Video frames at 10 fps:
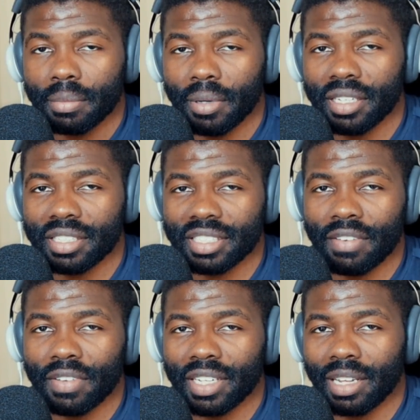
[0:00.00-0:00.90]
But
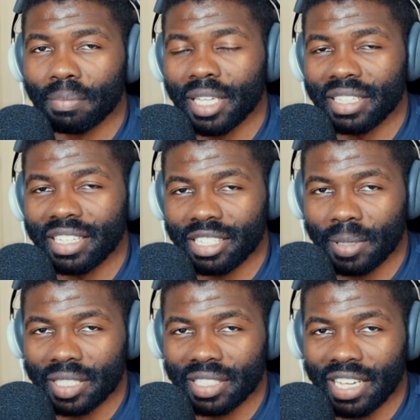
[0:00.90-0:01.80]
given that I played Dead
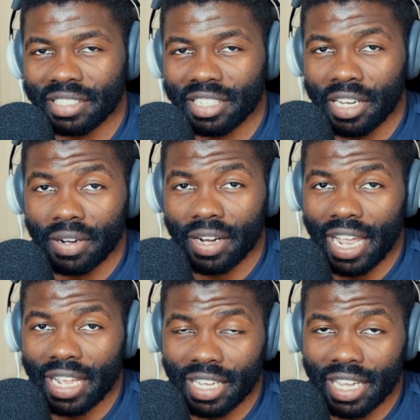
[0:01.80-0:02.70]
Space last year
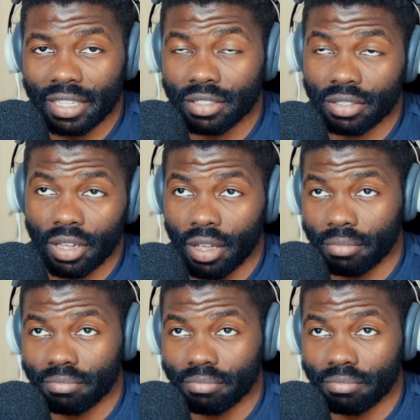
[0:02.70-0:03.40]
and its uh,